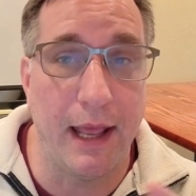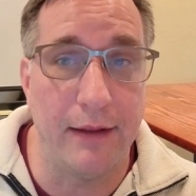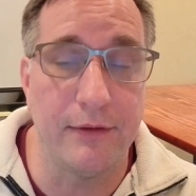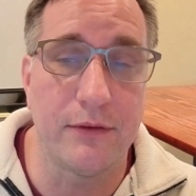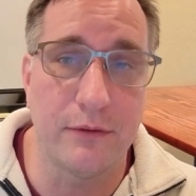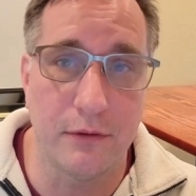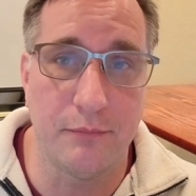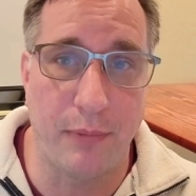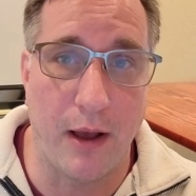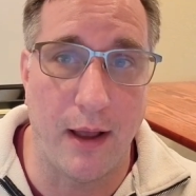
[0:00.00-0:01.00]
And the
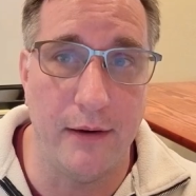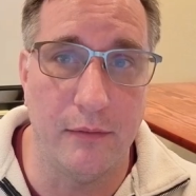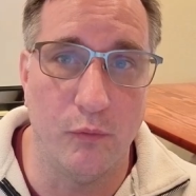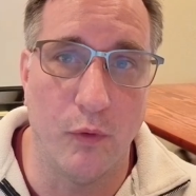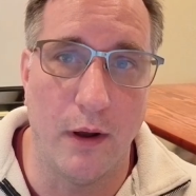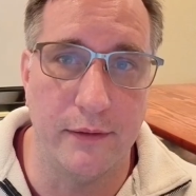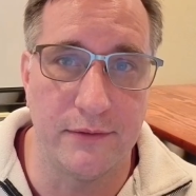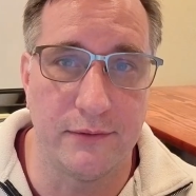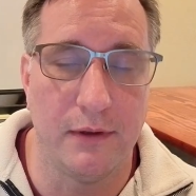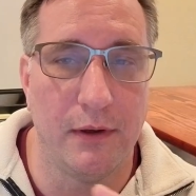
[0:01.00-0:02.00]
third pot
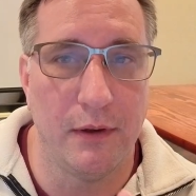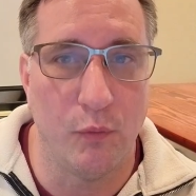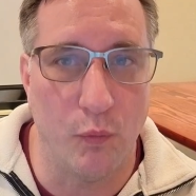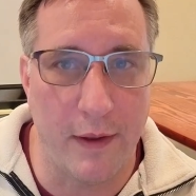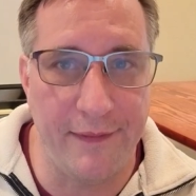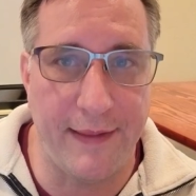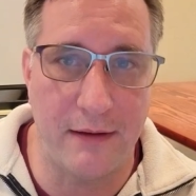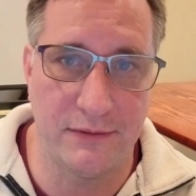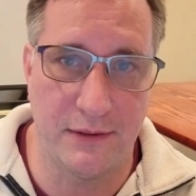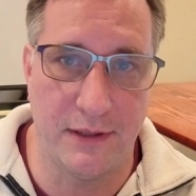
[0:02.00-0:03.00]
was
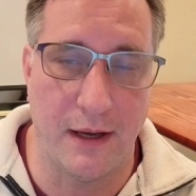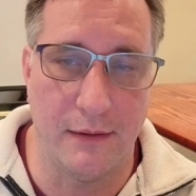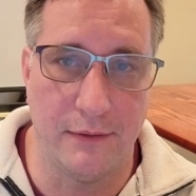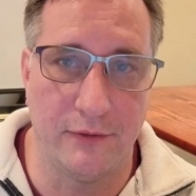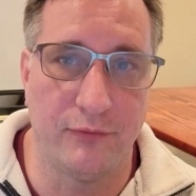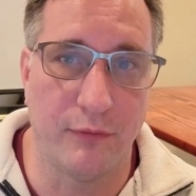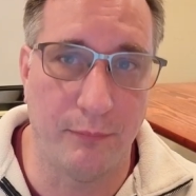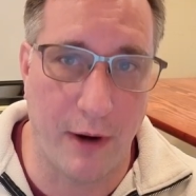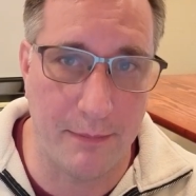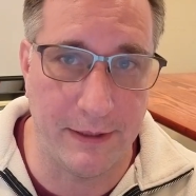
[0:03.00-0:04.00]
$1,000 for
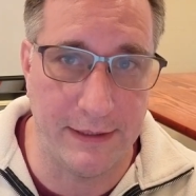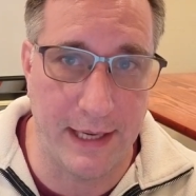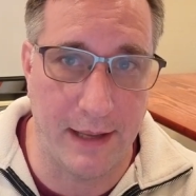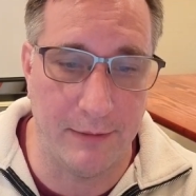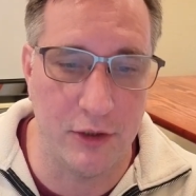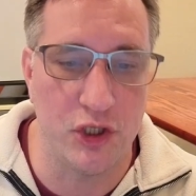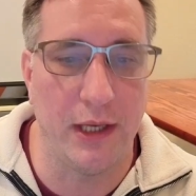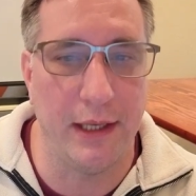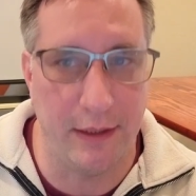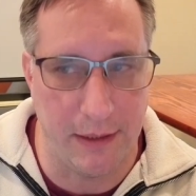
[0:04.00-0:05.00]
property damage
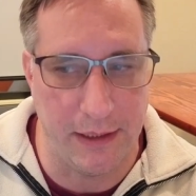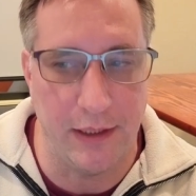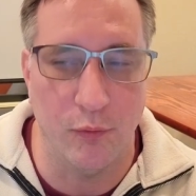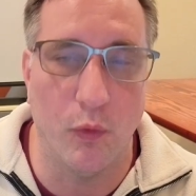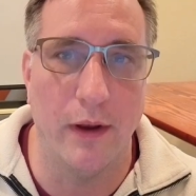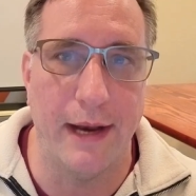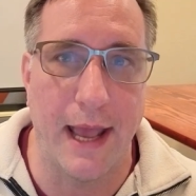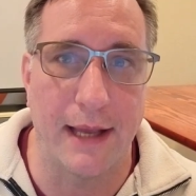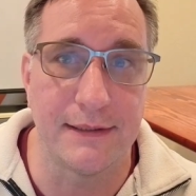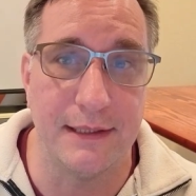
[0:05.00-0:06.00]
in any one
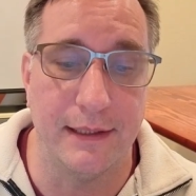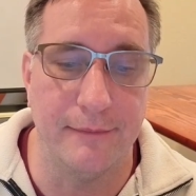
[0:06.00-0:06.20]
accident.